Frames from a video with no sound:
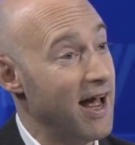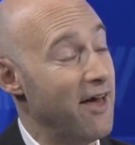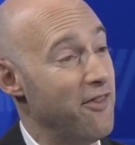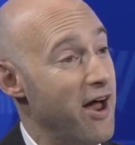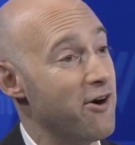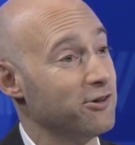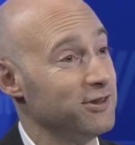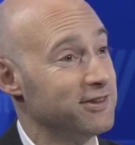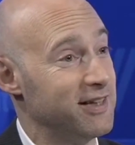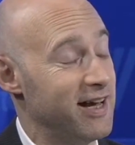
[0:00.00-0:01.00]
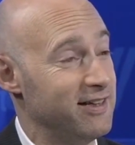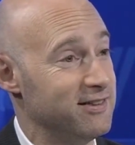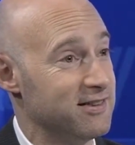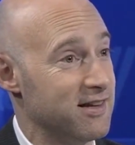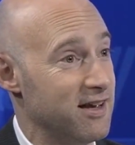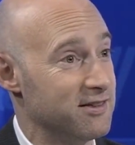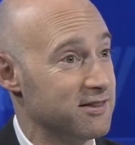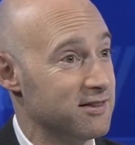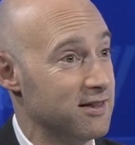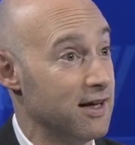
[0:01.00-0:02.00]
And the Herald looks at it and
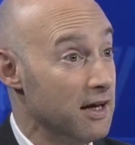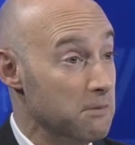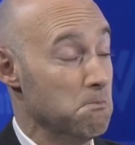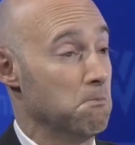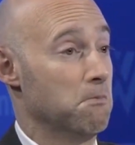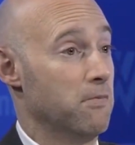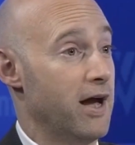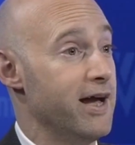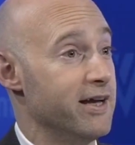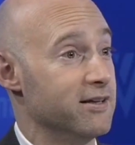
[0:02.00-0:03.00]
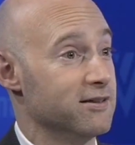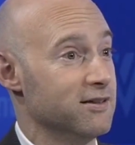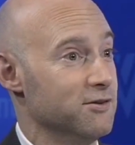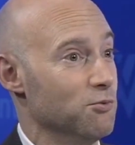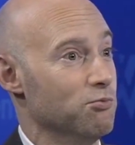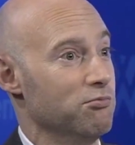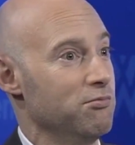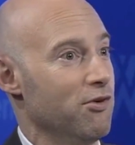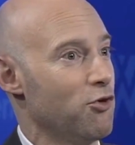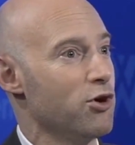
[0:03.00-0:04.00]
says, hey,
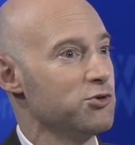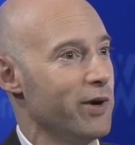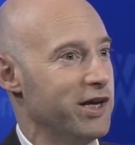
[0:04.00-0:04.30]
of course